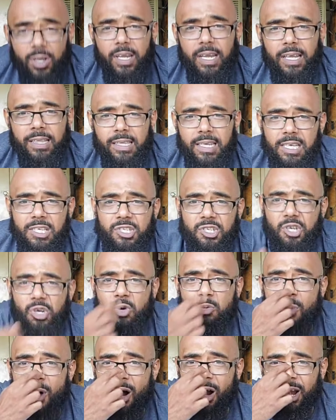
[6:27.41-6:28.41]
can get these
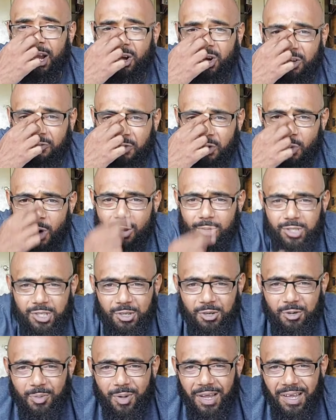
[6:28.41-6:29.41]
too, Mario, if you want
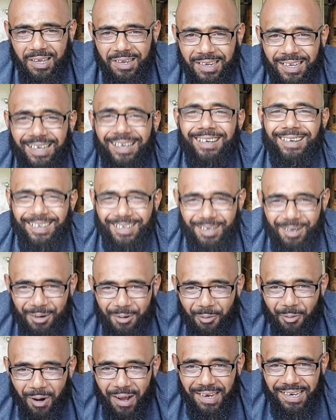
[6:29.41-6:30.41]
to, man.
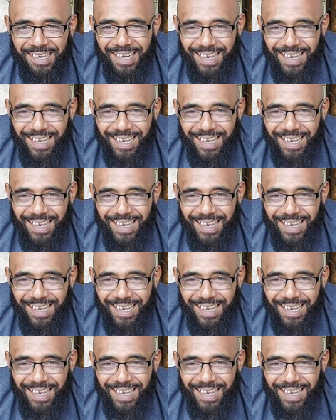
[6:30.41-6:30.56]
One